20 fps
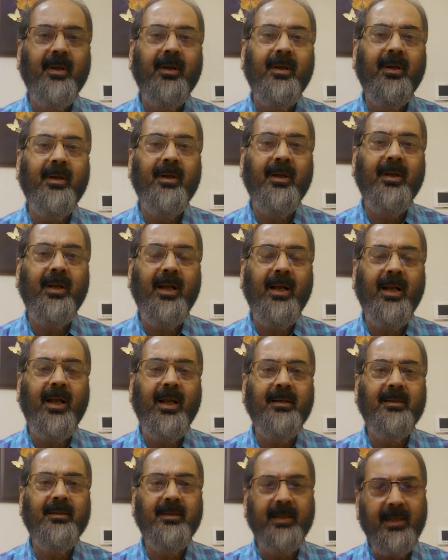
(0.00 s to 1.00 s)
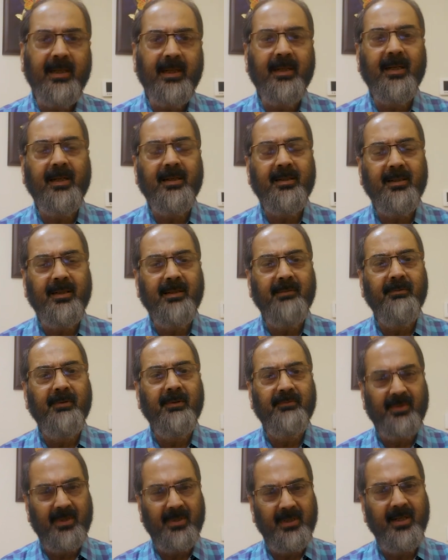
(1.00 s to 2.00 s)
and I think that it
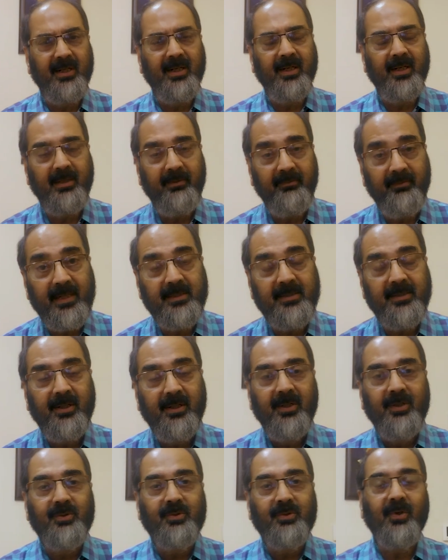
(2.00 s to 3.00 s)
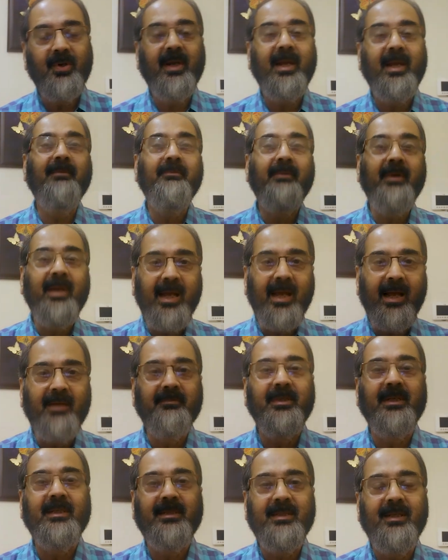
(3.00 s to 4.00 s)
will further aggravate. So can we
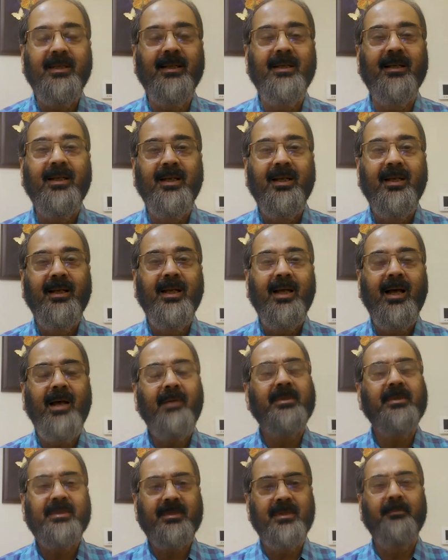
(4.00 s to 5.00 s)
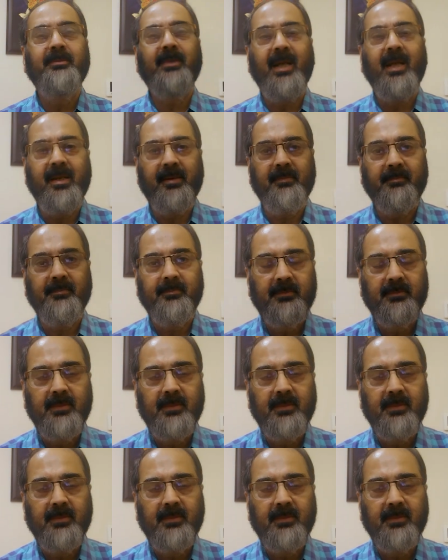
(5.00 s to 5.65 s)
have the tea after some time?